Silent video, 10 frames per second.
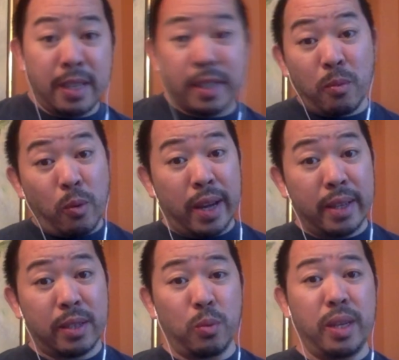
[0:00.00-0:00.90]
In some
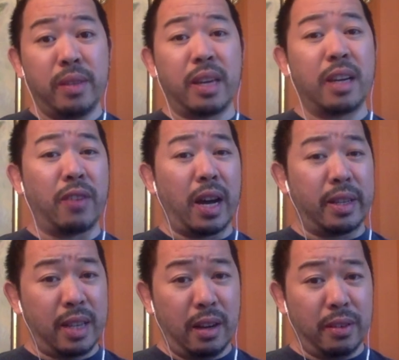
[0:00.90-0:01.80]
ways, we think of
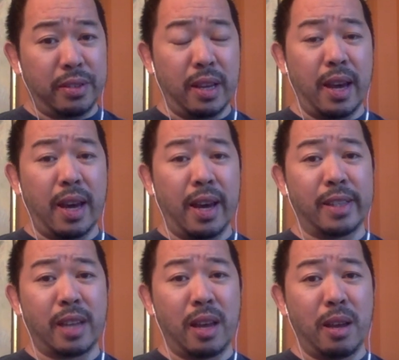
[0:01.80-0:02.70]
ourselves
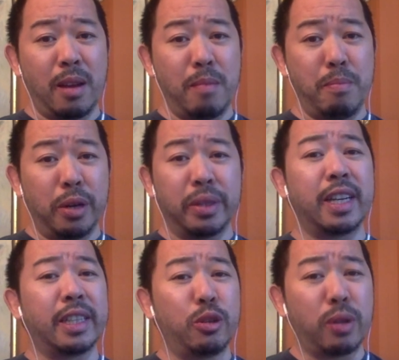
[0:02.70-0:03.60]
as
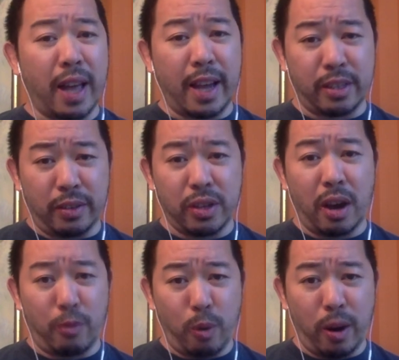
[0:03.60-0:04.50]
building a new class of
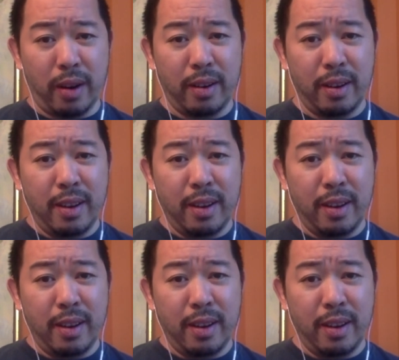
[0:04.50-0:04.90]
software,